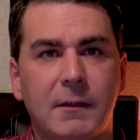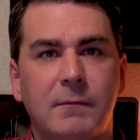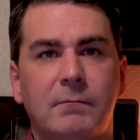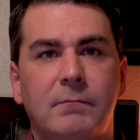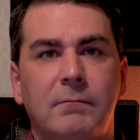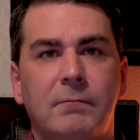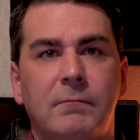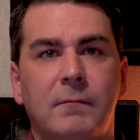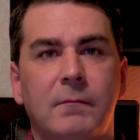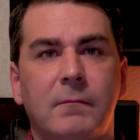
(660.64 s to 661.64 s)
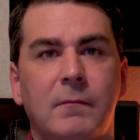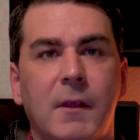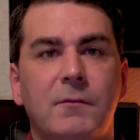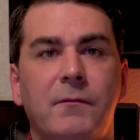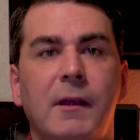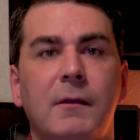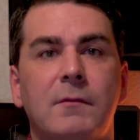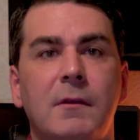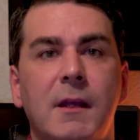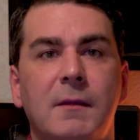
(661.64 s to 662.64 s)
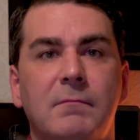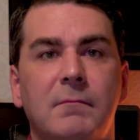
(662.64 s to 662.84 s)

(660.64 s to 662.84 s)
it. There's nothing else on here.